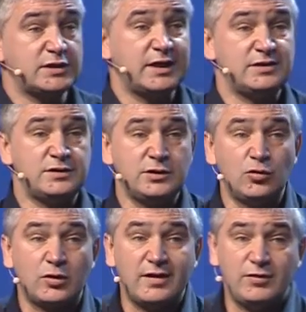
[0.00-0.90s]
had 0
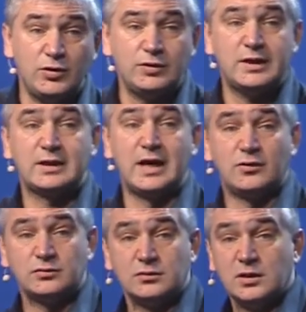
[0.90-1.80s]
revenue in the cloud.
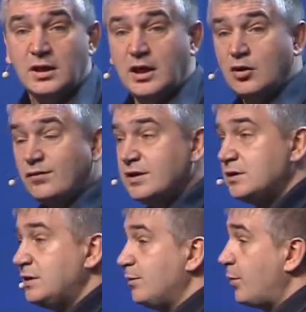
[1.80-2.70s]
And over the
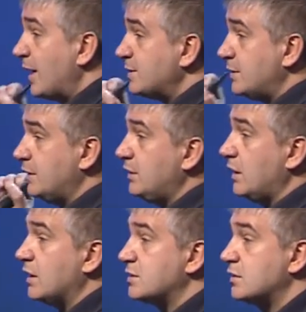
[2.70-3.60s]
past 3
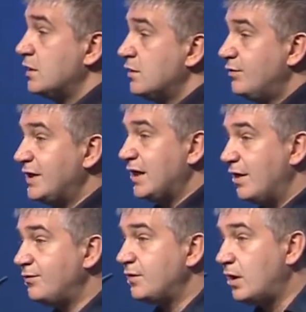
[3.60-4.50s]
years, we
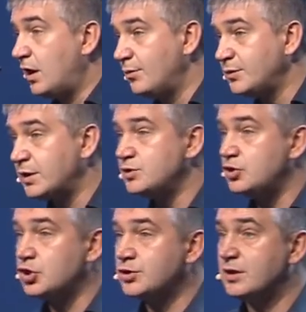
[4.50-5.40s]
have
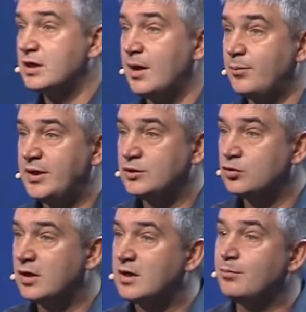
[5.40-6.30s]
transitioned the company to
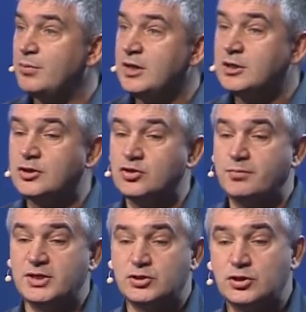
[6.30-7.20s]
a completely new
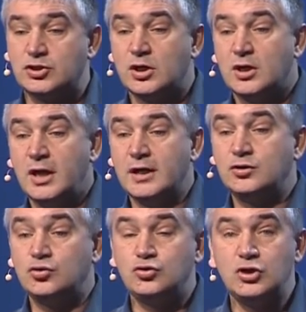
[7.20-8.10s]
business, and
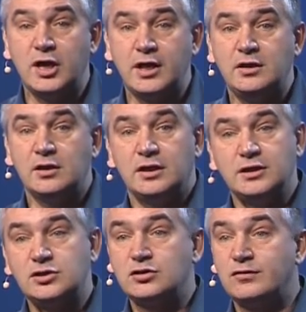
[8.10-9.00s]
today
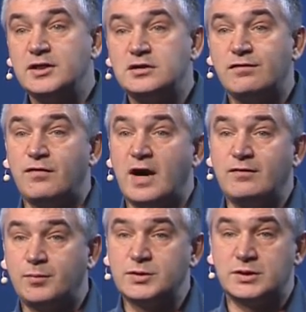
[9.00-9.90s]
it's
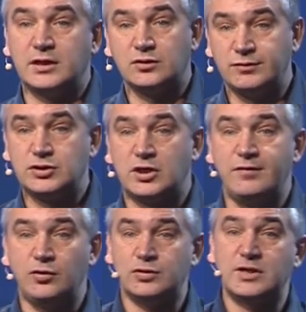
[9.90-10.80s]
25% of its
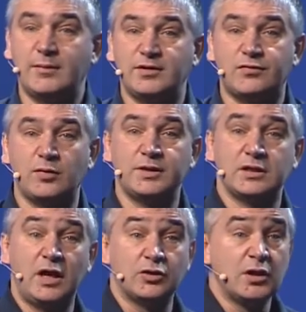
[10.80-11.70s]
revenue is coming from the
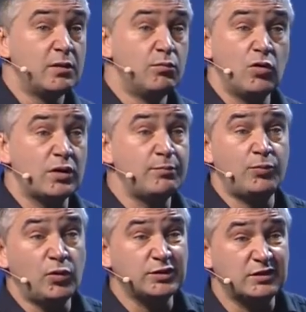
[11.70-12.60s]
cloud. More
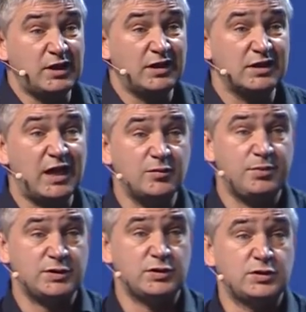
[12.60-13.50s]
importantly, cloud
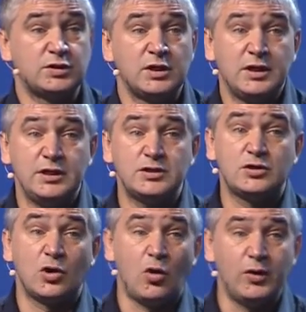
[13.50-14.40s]
business is
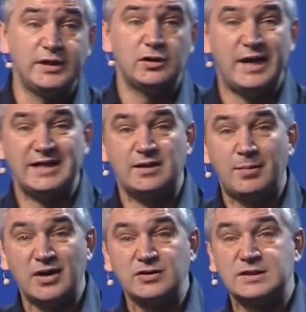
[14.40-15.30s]
growing at
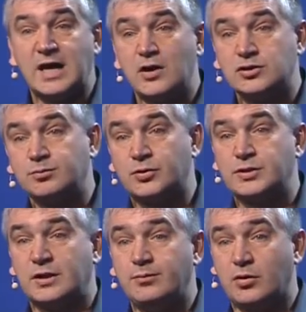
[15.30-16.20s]
about
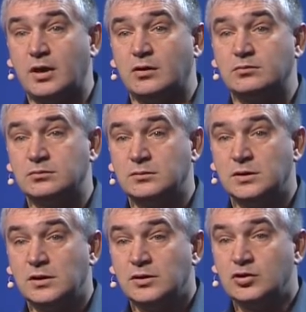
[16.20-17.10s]
1,000% per annum.
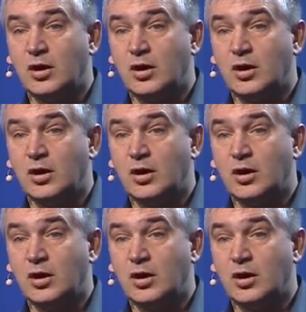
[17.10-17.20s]
So